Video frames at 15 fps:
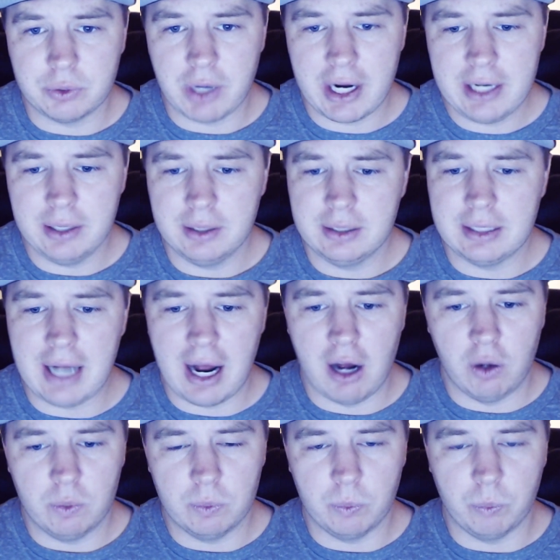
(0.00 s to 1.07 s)
right?
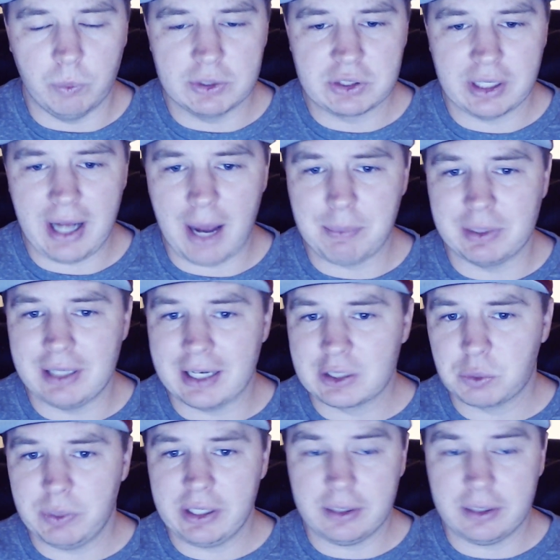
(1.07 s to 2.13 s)
Now, what's going to happen next week?